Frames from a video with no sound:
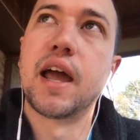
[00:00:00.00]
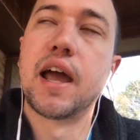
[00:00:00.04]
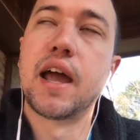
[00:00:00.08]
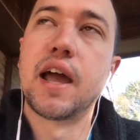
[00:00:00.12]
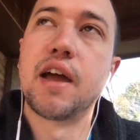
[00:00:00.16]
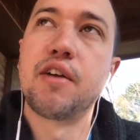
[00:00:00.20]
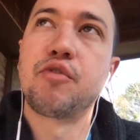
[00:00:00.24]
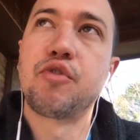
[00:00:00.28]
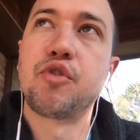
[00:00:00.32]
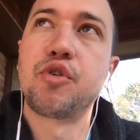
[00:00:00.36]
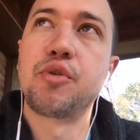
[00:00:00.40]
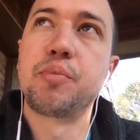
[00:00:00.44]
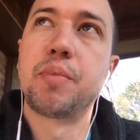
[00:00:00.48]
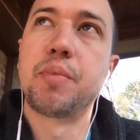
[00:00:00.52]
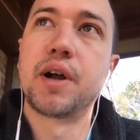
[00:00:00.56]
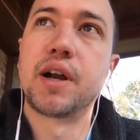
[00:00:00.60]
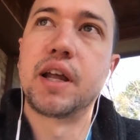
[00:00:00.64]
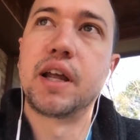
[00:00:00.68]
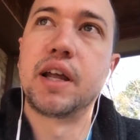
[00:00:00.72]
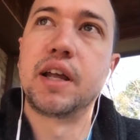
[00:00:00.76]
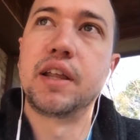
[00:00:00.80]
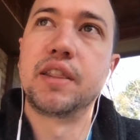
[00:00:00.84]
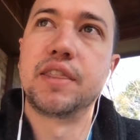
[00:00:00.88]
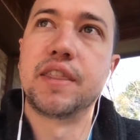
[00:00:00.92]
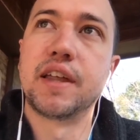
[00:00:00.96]

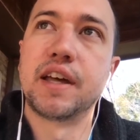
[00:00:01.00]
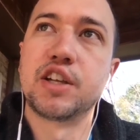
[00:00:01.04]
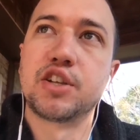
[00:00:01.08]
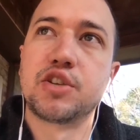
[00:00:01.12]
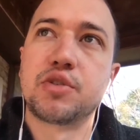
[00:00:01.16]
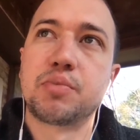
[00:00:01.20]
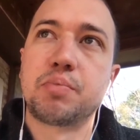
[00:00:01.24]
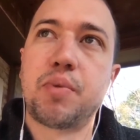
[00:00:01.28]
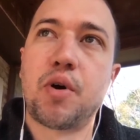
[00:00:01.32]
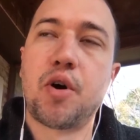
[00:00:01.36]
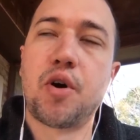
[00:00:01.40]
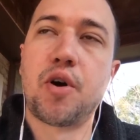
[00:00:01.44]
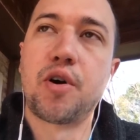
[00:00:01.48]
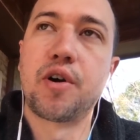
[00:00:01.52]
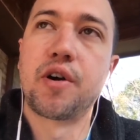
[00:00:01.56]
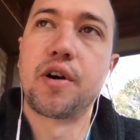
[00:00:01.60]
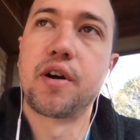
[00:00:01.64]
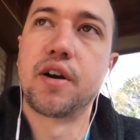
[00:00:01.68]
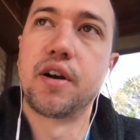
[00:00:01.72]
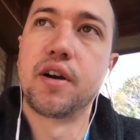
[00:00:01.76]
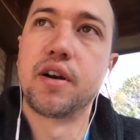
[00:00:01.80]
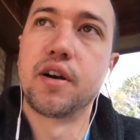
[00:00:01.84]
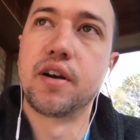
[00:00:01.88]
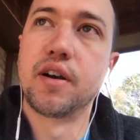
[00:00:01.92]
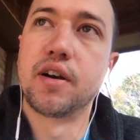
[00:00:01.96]
everybody that's part
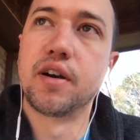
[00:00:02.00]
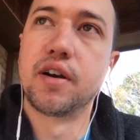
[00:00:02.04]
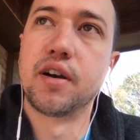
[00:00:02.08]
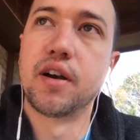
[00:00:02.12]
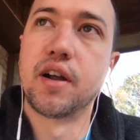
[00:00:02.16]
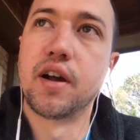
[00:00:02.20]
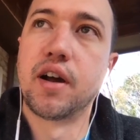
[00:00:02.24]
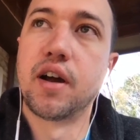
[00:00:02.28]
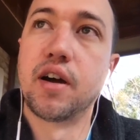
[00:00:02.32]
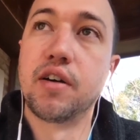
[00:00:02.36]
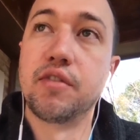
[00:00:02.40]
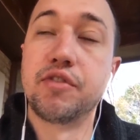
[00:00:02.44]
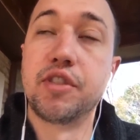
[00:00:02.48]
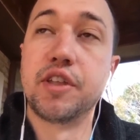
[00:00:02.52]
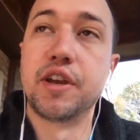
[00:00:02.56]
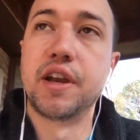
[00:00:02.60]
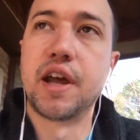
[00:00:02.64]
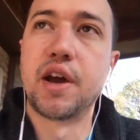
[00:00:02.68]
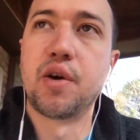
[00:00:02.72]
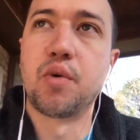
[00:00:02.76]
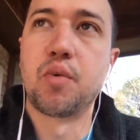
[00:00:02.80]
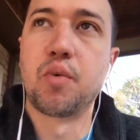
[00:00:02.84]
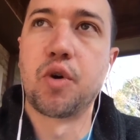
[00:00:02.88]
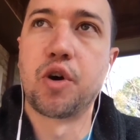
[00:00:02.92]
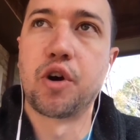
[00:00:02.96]
of the
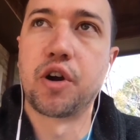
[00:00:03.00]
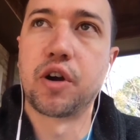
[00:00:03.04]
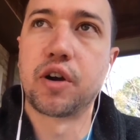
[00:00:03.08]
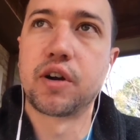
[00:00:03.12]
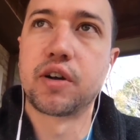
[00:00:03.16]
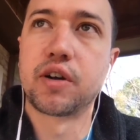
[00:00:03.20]
network